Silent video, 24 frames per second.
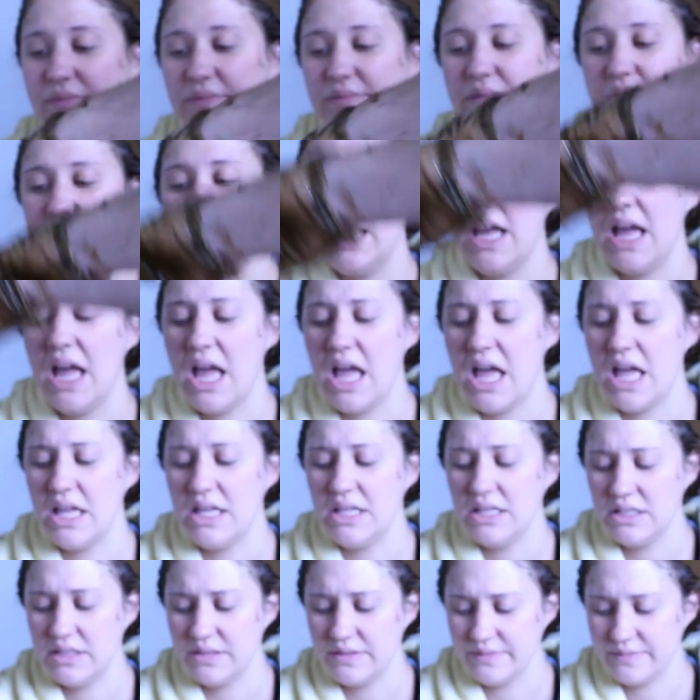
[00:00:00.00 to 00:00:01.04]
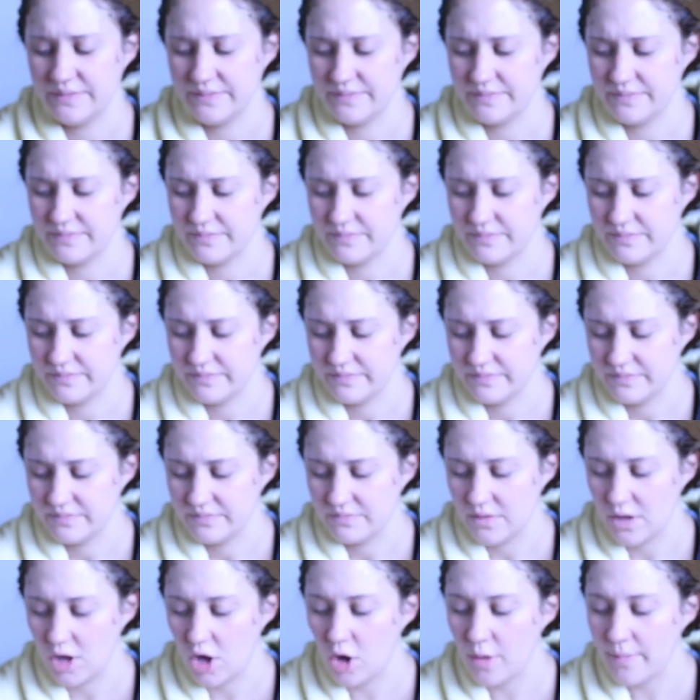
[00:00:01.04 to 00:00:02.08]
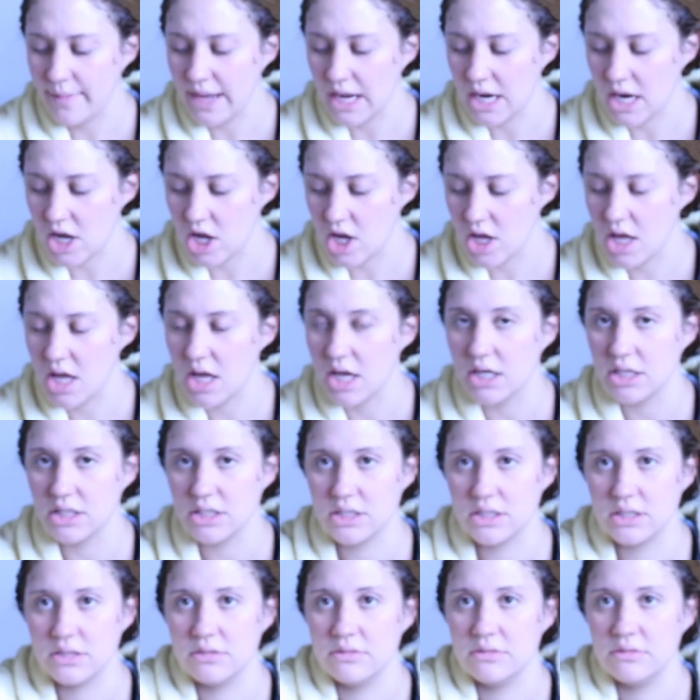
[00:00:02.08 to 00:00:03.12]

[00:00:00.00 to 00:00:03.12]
Yeah. Oh my gosh.